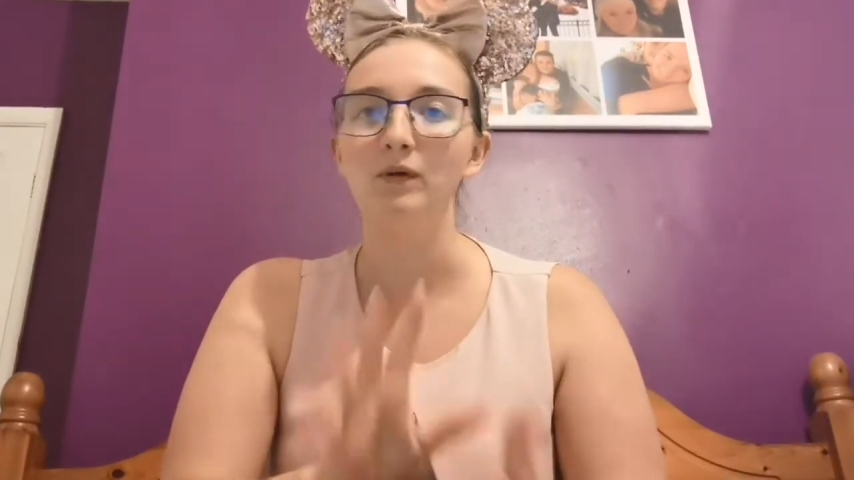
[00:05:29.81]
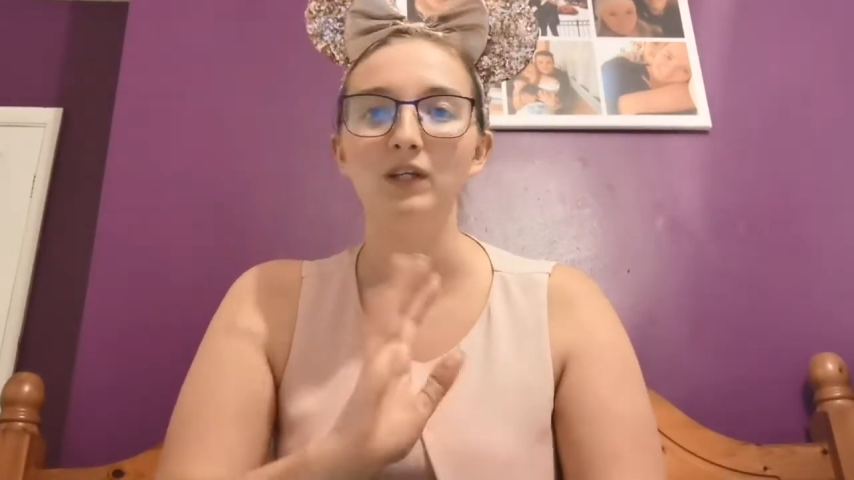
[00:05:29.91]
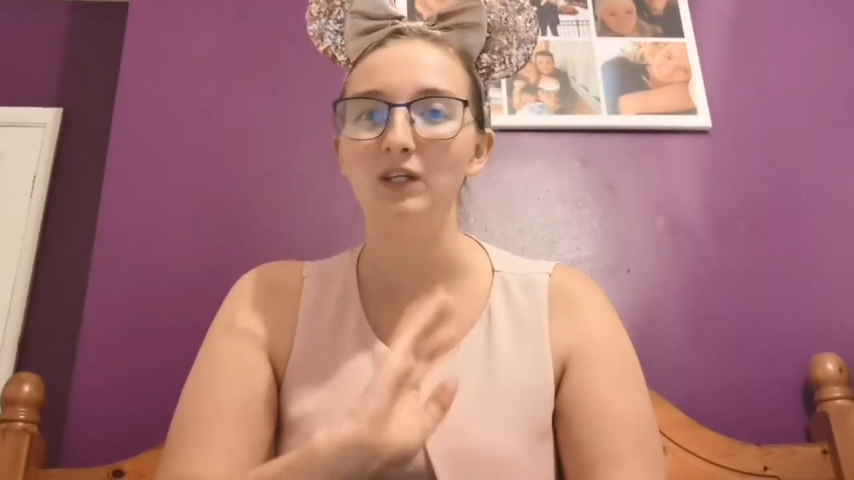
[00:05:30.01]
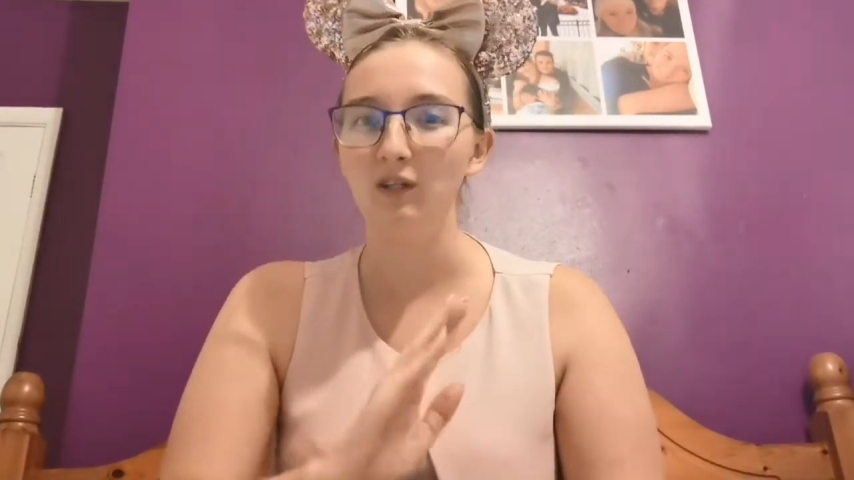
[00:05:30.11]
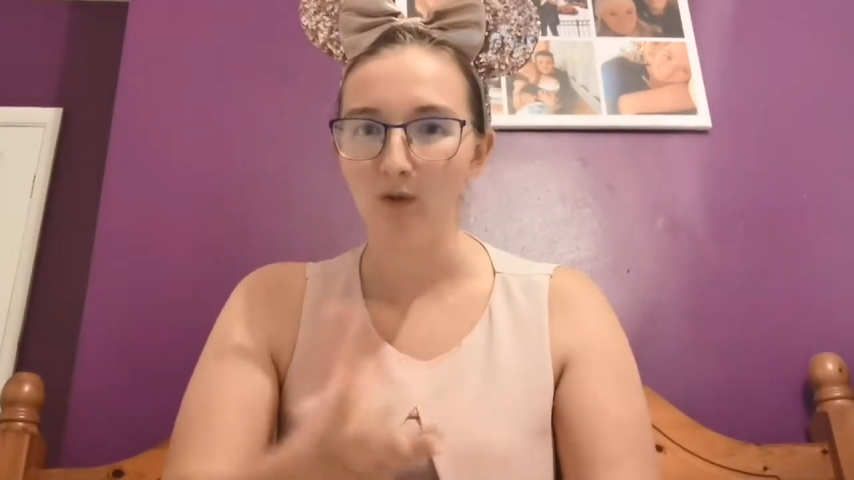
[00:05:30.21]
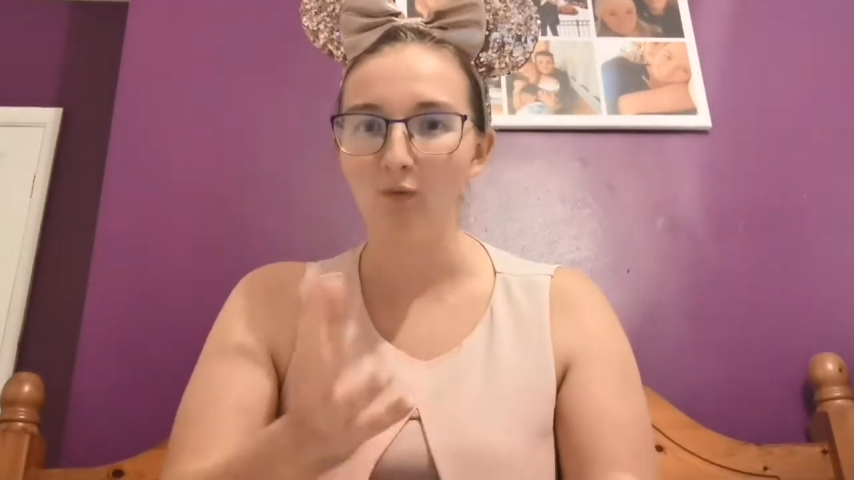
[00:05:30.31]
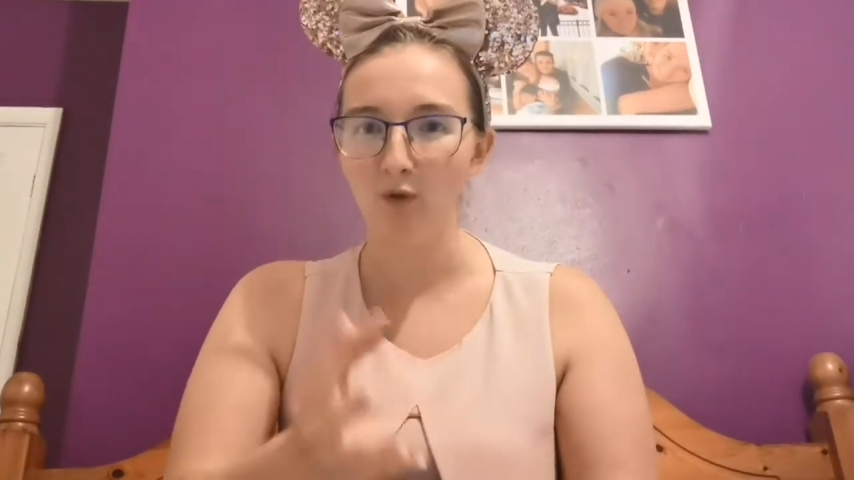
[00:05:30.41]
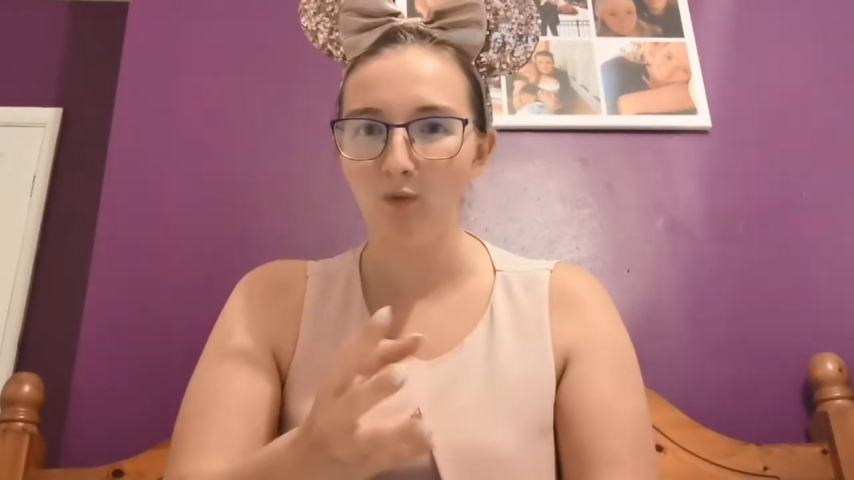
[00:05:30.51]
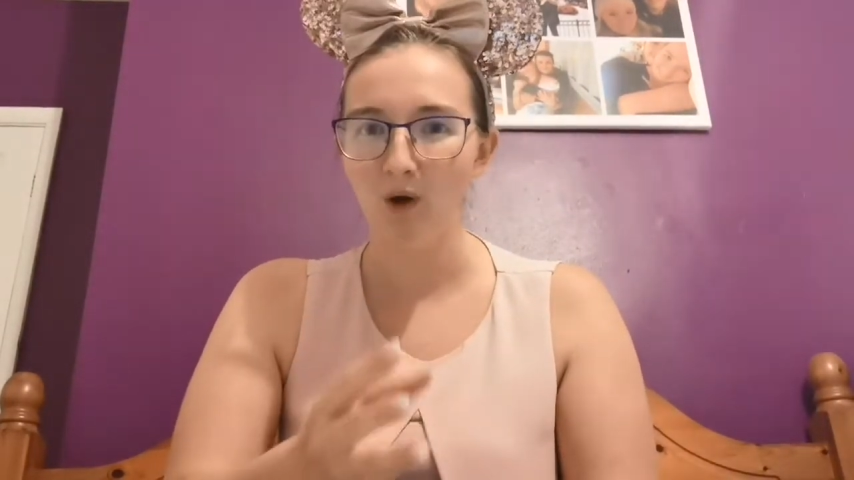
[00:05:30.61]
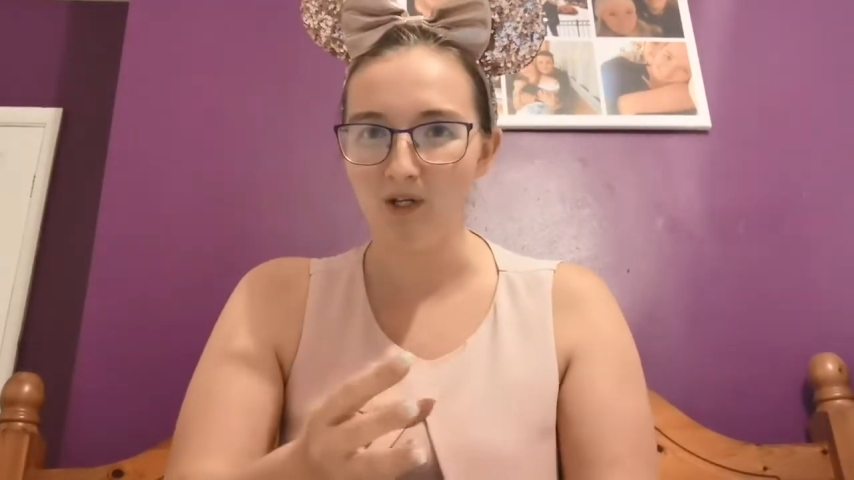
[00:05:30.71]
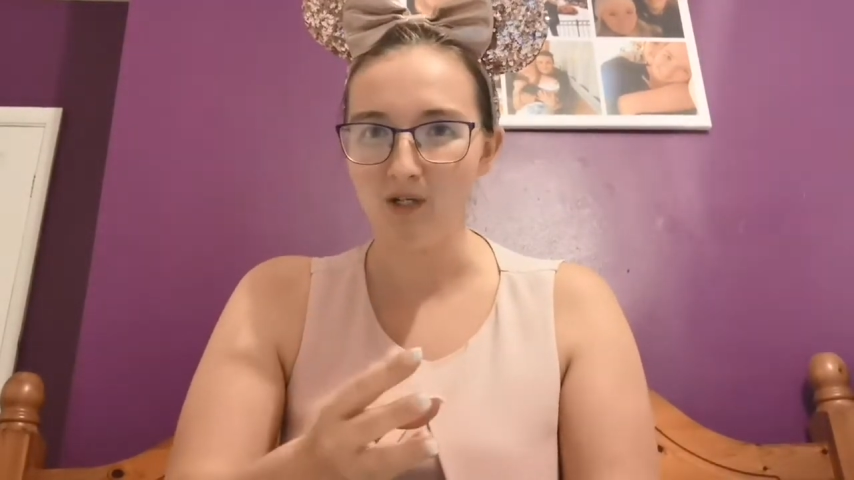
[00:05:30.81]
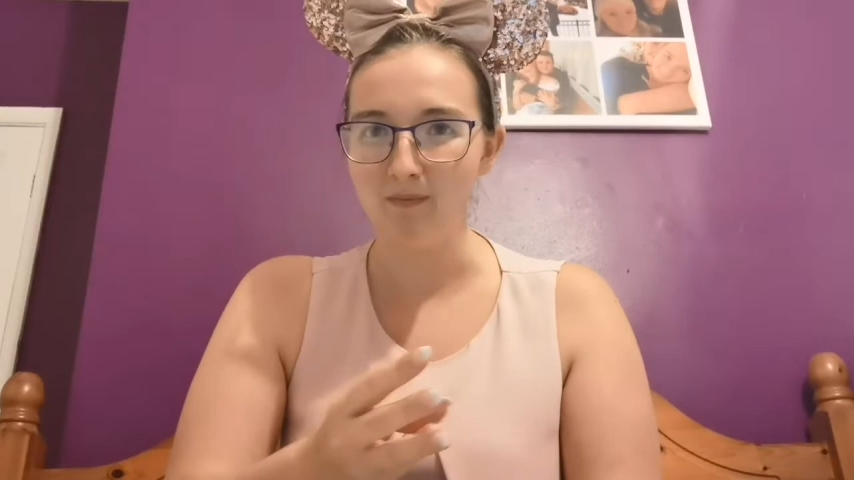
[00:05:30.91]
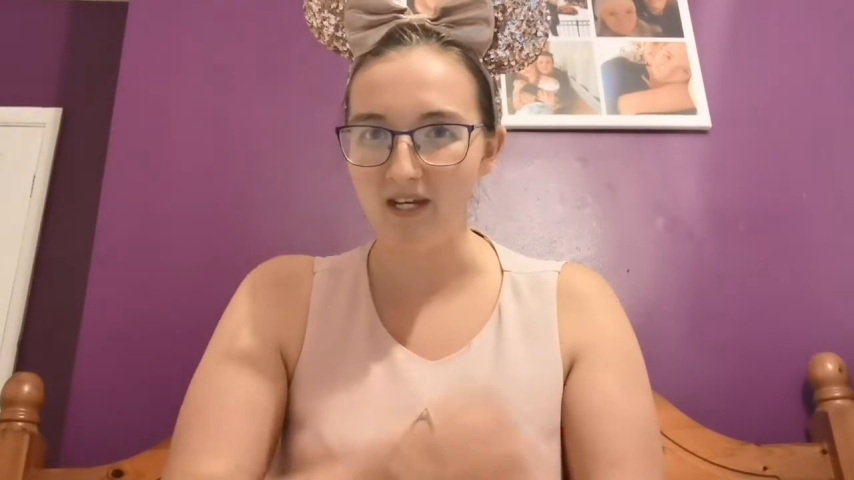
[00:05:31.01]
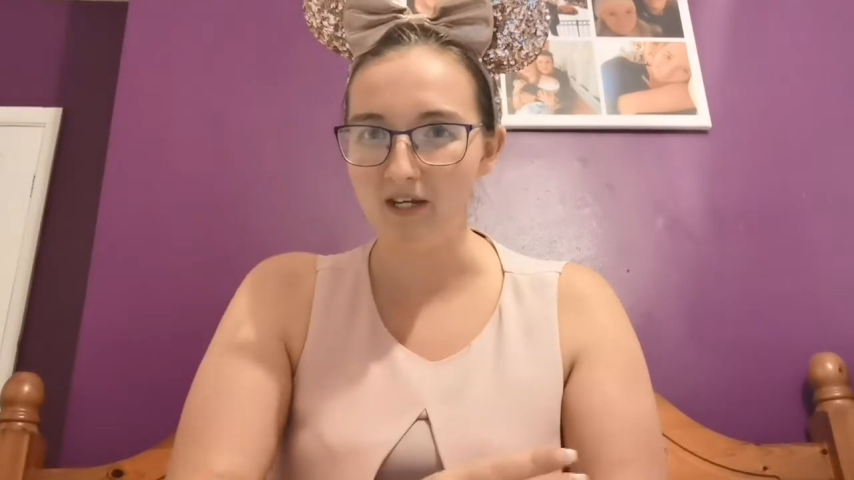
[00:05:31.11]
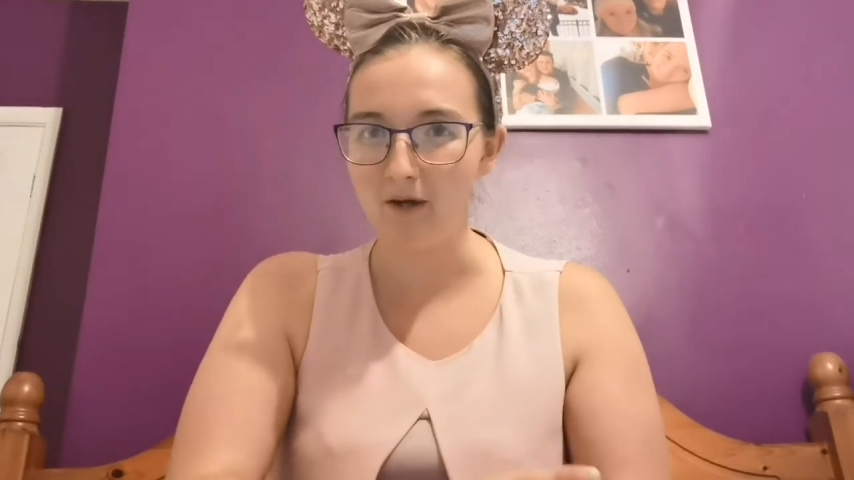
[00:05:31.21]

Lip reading: but you would want to meet